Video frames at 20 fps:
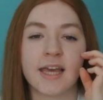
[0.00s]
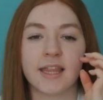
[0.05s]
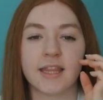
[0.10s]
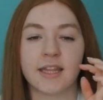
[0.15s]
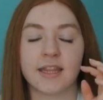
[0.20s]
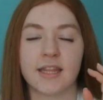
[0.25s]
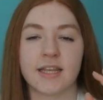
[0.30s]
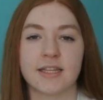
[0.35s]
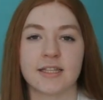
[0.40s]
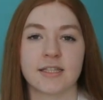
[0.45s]

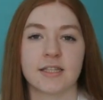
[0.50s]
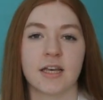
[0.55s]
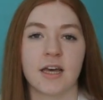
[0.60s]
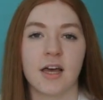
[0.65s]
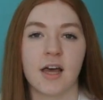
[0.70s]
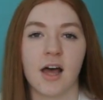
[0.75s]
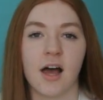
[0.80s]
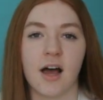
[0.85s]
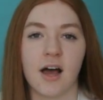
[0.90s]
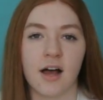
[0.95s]
that this
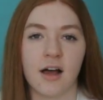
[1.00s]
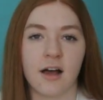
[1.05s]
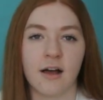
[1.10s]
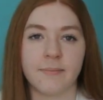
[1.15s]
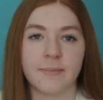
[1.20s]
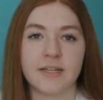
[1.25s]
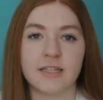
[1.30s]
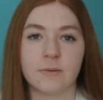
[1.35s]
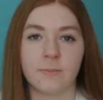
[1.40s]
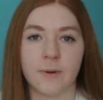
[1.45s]

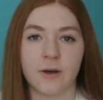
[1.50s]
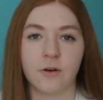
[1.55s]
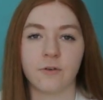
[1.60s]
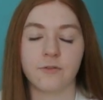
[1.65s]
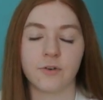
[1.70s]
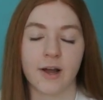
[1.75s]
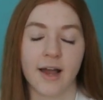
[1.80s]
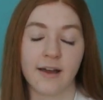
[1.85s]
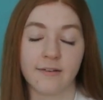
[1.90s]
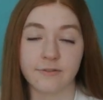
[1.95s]
is built
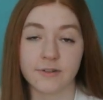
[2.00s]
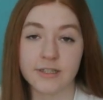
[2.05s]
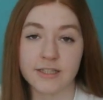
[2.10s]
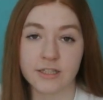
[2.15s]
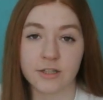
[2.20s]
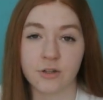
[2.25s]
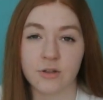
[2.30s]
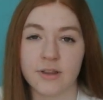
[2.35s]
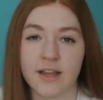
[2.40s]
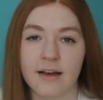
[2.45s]
for every
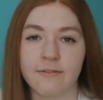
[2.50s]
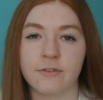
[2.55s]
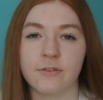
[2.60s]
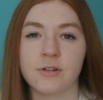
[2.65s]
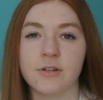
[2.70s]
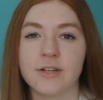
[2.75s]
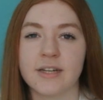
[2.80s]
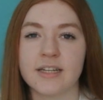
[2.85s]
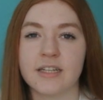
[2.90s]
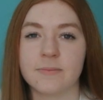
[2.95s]
single
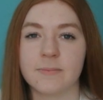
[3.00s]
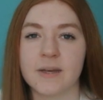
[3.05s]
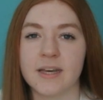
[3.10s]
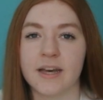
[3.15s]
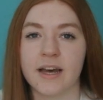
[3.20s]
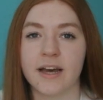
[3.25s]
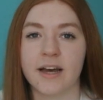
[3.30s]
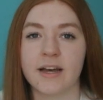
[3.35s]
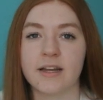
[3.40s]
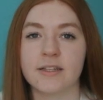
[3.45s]
level is
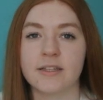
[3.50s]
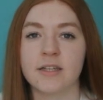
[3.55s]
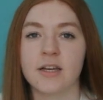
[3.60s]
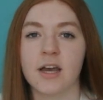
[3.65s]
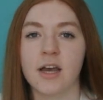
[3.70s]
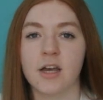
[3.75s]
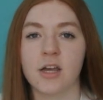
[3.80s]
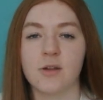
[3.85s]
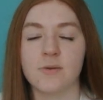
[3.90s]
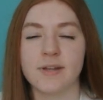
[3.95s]
because
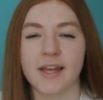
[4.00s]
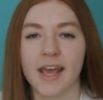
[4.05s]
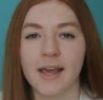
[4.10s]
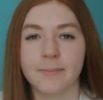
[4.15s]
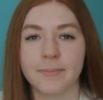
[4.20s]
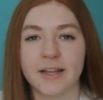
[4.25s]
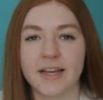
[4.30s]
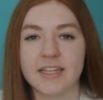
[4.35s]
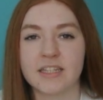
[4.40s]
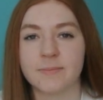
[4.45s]
you
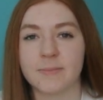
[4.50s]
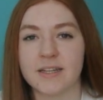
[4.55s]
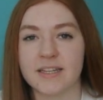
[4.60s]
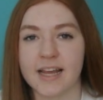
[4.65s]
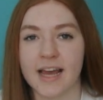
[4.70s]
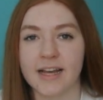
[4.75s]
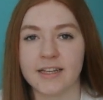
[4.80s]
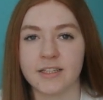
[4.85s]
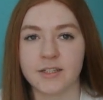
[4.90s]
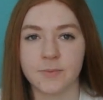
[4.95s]
take placement
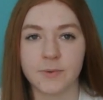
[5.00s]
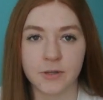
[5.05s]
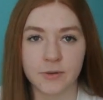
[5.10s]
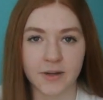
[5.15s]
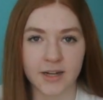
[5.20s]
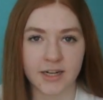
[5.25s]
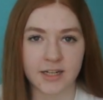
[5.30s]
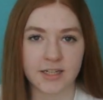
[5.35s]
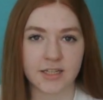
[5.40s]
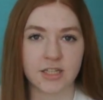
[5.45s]
tests when you
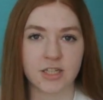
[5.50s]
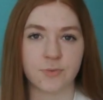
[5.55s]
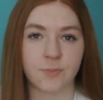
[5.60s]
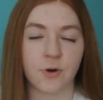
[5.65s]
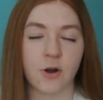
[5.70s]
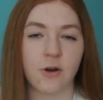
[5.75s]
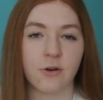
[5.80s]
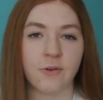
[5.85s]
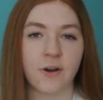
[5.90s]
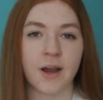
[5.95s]
get into this
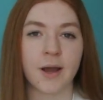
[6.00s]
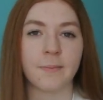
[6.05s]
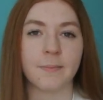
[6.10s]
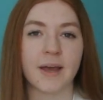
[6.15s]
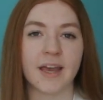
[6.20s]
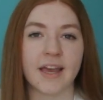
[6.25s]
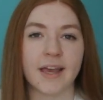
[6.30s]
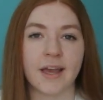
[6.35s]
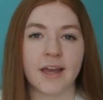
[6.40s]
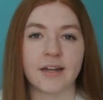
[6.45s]
program,
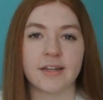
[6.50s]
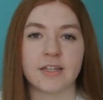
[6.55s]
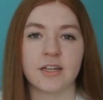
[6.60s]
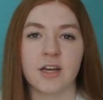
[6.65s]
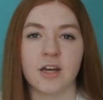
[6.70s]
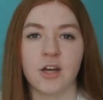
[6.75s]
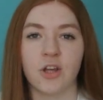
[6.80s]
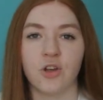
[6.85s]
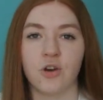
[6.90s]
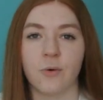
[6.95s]
and
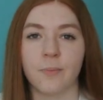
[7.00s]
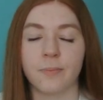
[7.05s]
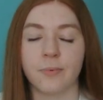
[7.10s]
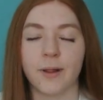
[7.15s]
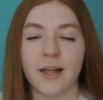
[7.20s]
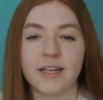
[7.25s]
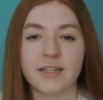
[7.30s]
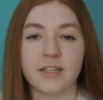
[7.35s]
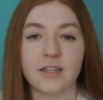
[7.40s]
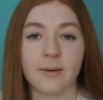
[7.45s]
you're
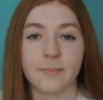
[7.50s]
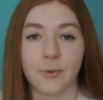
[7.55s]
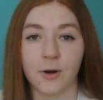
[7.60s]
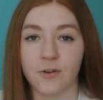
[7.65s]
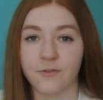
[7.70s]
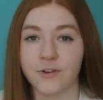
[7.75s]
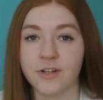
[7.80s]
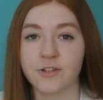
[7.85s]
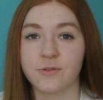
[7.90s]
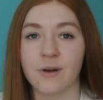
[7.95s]
placed in the
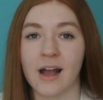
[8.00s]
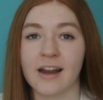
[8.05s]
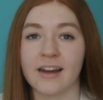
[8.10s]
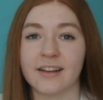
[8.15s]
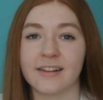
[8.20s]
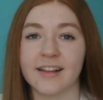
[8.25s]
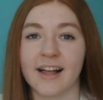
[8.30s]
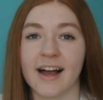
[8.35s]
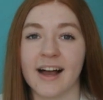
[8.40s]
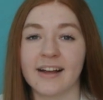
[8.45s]
perfect
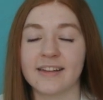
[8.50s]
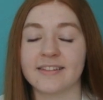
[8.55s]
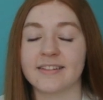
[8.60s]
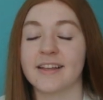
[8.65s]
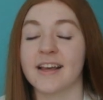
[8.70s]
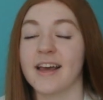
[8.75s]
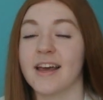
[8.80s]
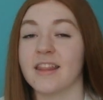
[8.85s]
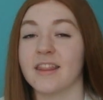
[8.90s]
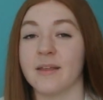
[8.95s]
writing
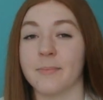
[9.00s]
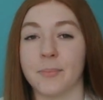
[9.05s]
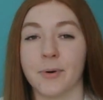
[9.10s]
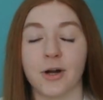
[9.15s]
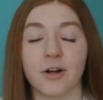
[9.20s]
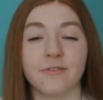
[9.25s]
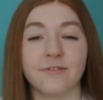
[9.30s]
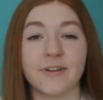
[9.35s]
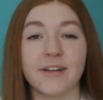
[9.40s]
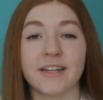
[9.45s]
class, the
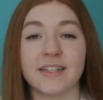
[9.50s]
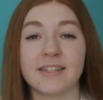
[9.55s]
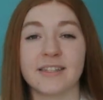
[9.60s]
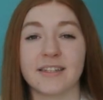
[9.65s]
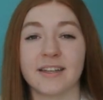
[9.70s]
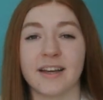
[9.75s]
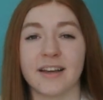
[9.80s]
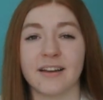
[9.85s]
perfect